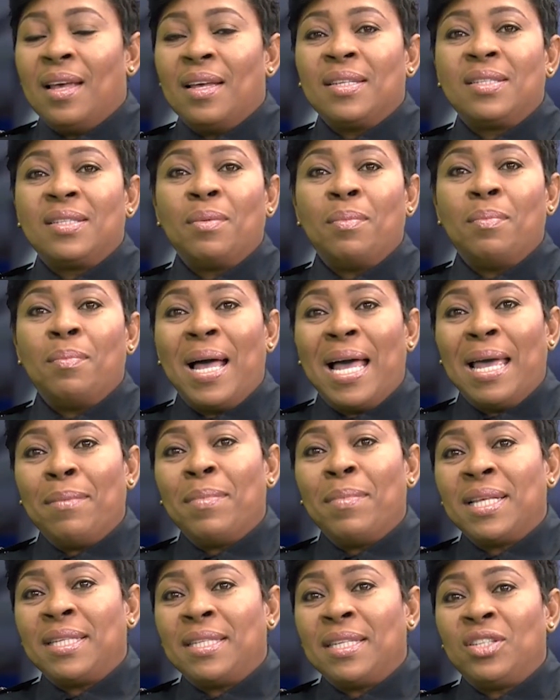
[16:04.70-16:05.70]
So my
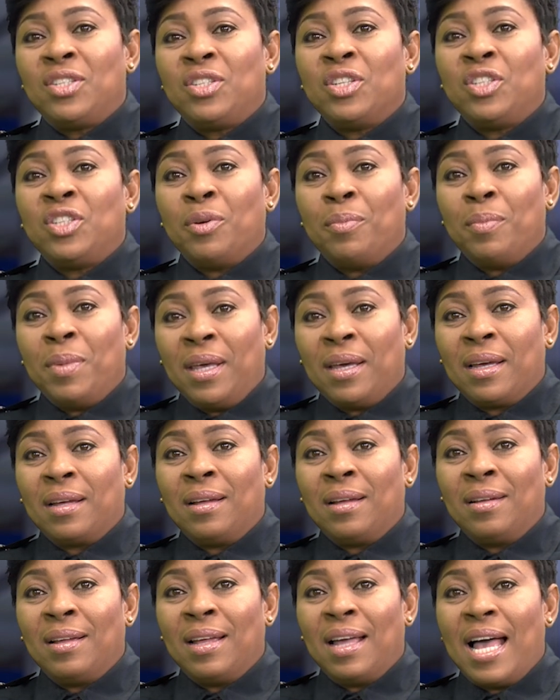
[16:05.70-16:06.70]
message to
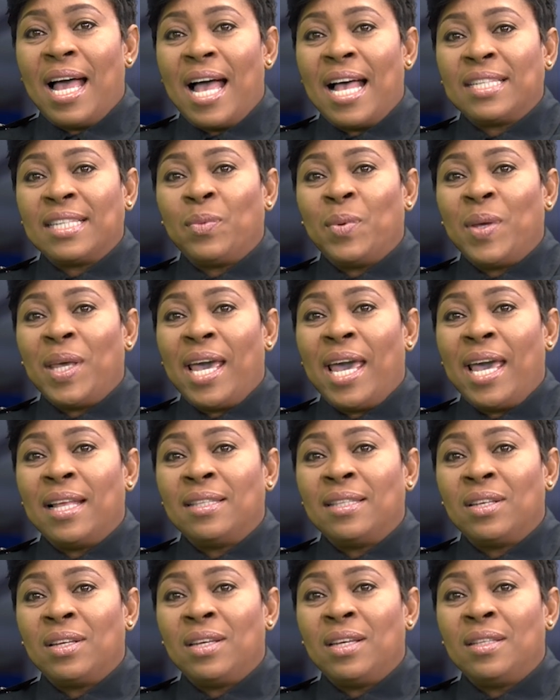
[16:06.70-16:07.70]
Jamaica, as we
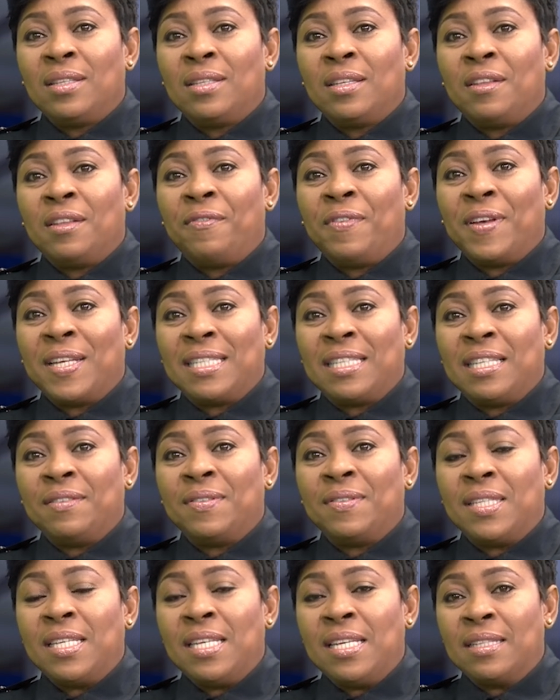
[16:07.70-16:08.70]
enter into the
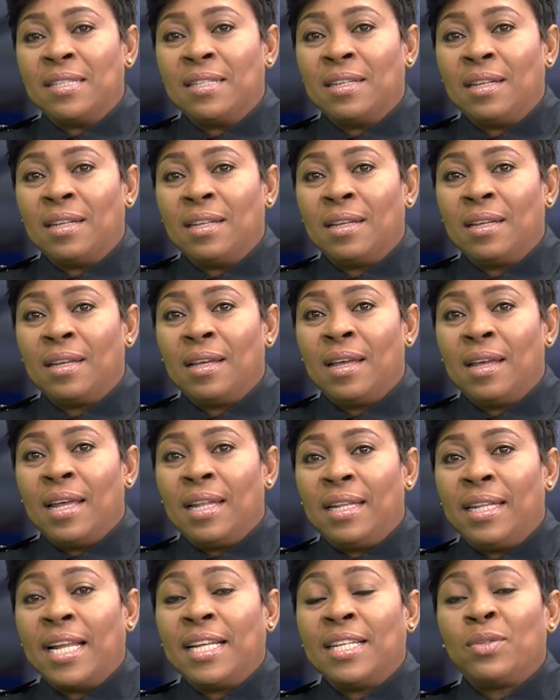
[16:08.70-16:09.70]
festive season,
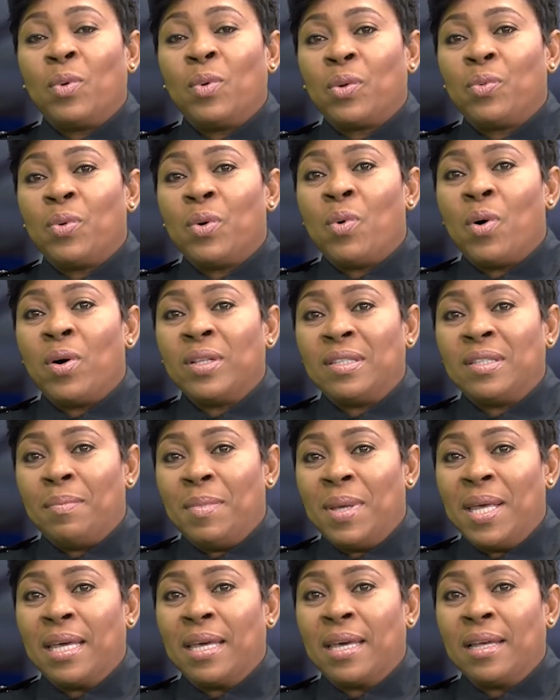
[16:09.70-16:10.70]
that is what we want to
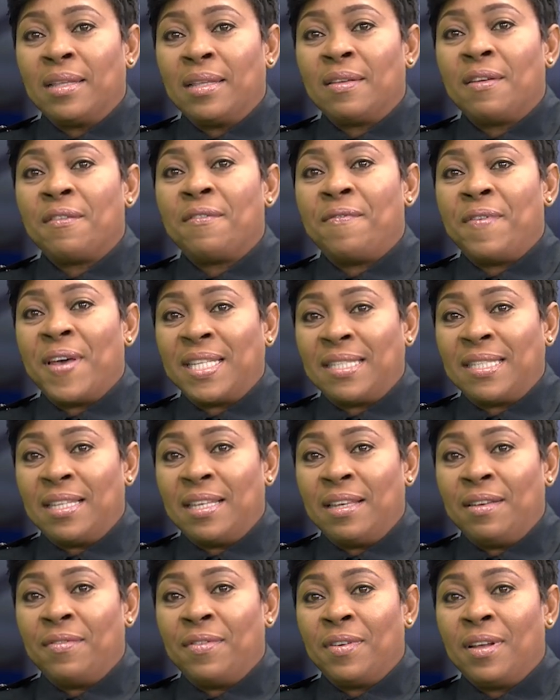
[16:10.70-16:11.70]
make it
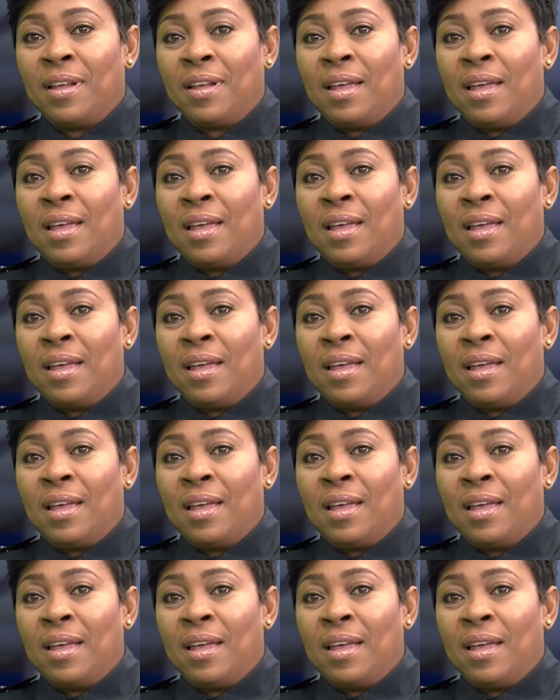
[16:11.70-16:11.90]
festive.